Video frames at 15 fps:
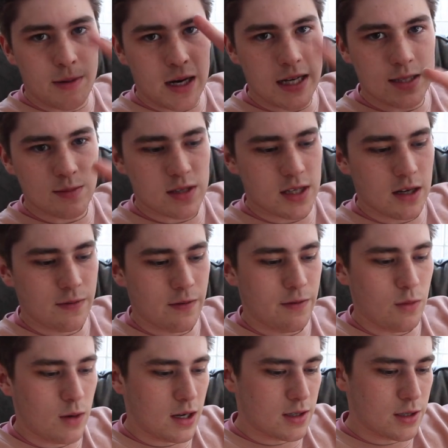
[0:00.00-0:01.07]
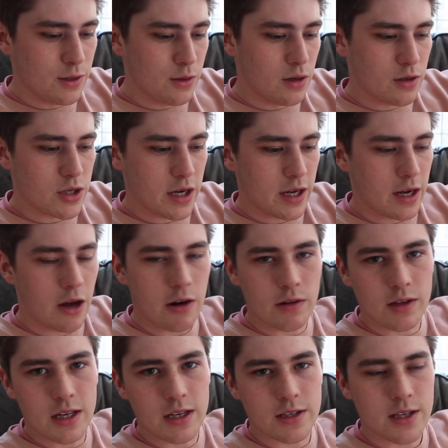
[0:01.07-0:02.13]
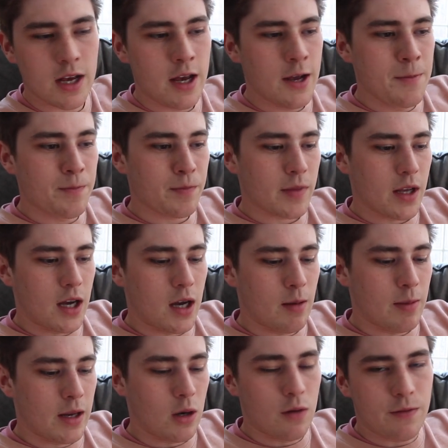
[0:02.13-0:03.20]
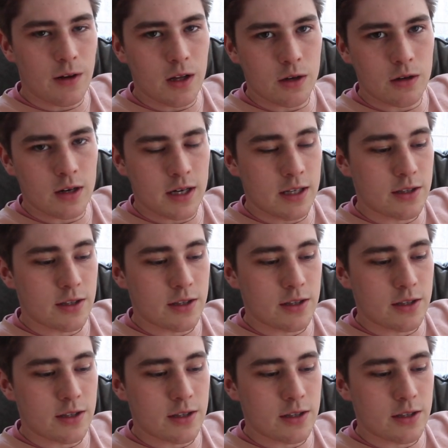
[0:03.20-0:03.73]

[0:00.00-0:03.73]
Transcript: buy some stuff if you want to, go check it out at least, and go follow her on